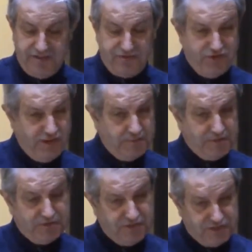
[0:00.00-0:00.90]
the
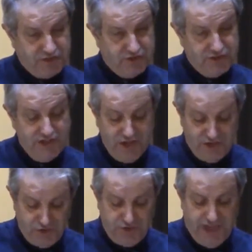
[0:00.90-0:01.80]
freedom to
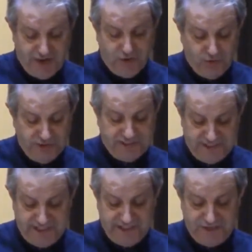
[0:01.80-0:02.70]
return to that holy
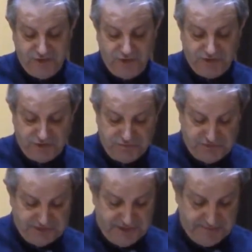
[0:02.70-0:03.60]
city, to
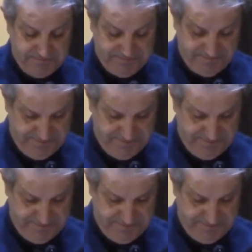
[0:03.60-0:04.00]
Jerusalem.